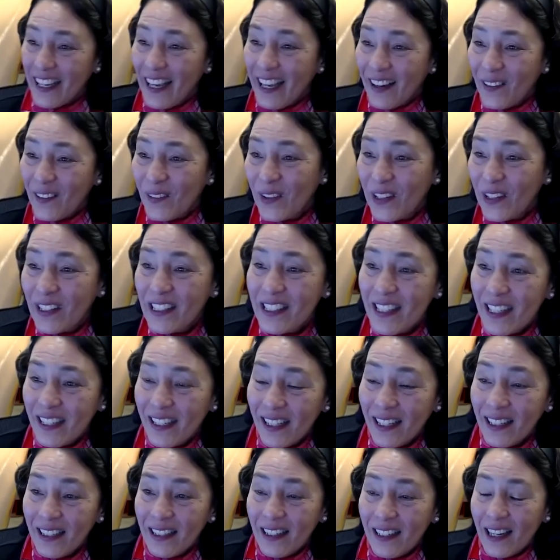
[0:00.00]
worked
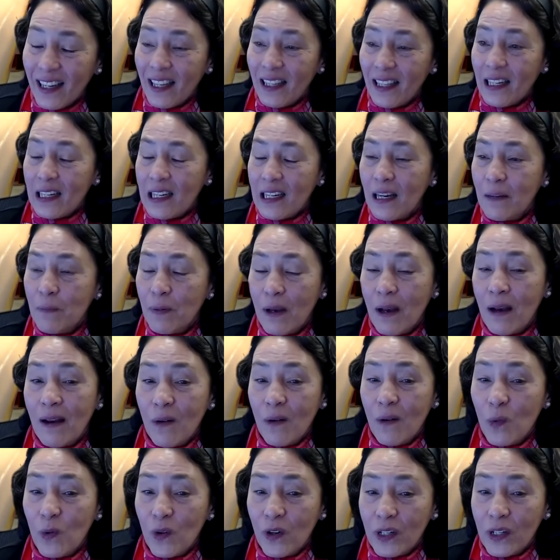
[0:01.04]
and I ended up uh,
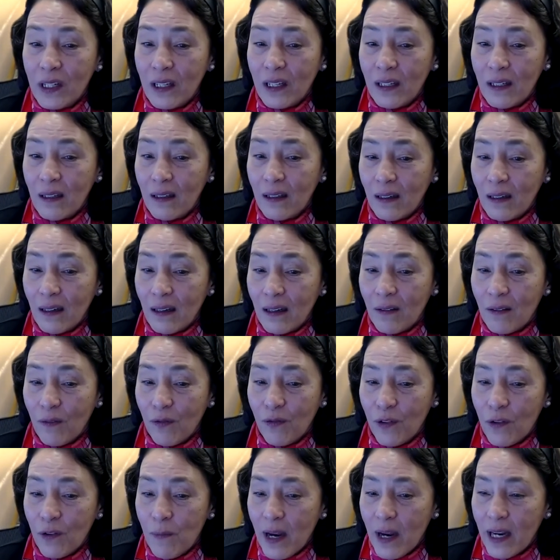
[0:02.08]
working uh,
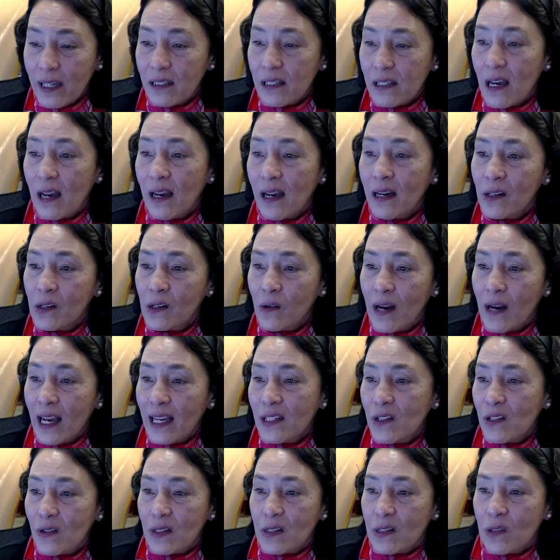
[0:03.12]
for my entire
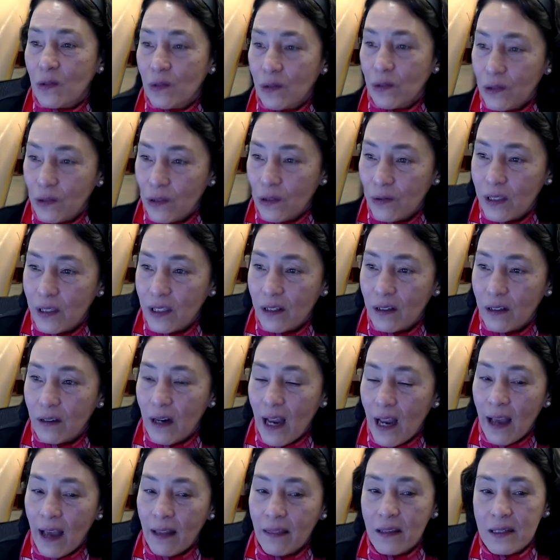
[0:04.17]
graduate school career
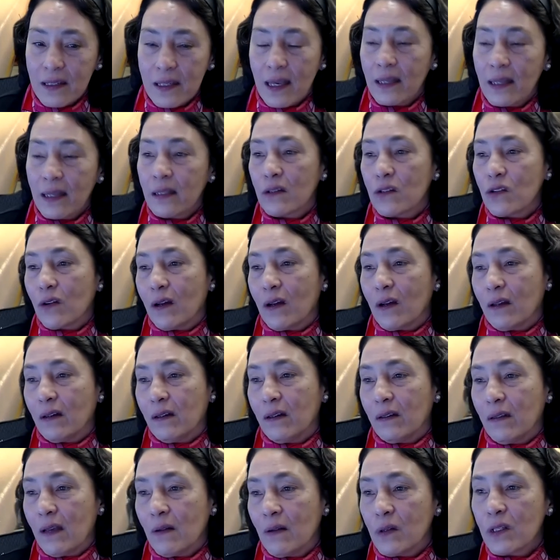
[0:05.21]
at the cyclotron
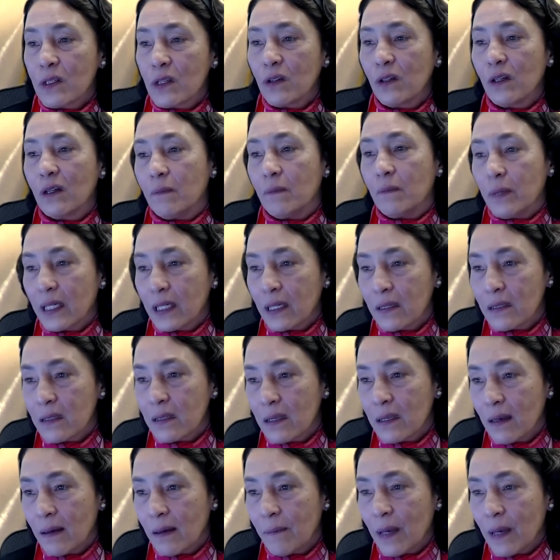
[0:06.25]
and that was good because
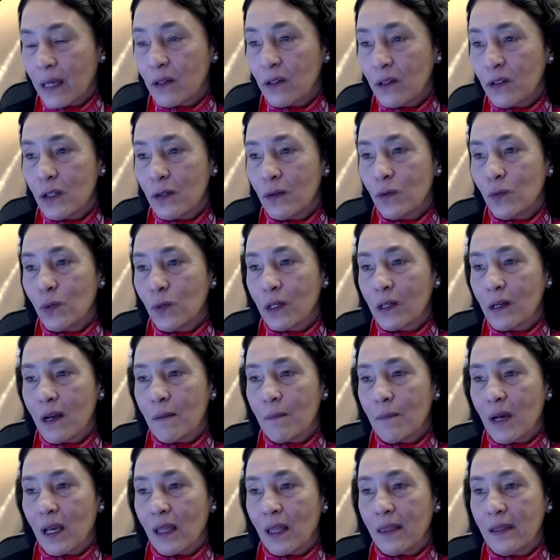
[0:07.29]
um, I could do work on
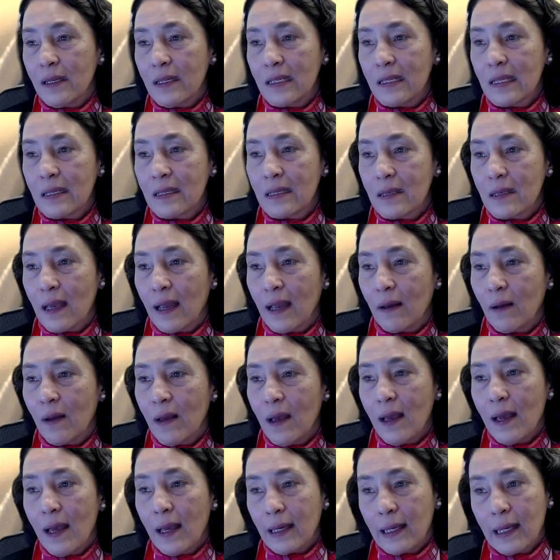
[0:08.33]
my thesis,
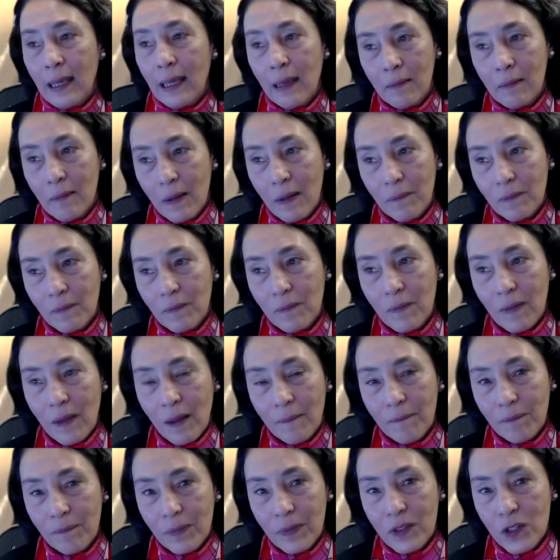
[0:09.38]
get
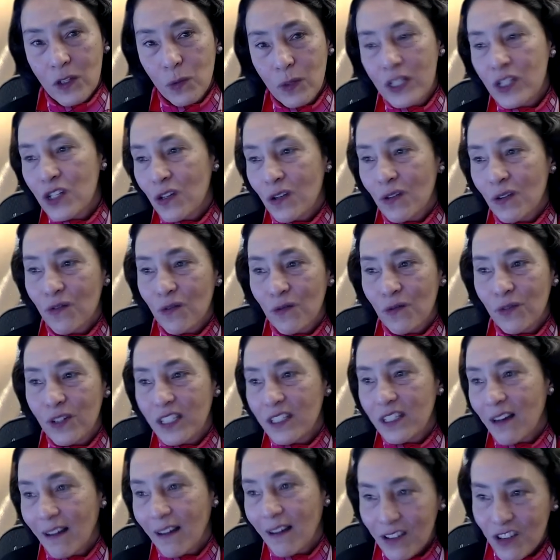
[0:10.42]
tuition
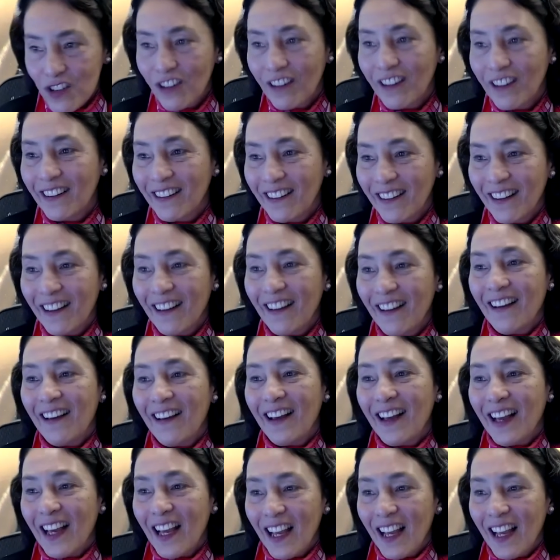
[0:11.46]
reduction, mm-hmm.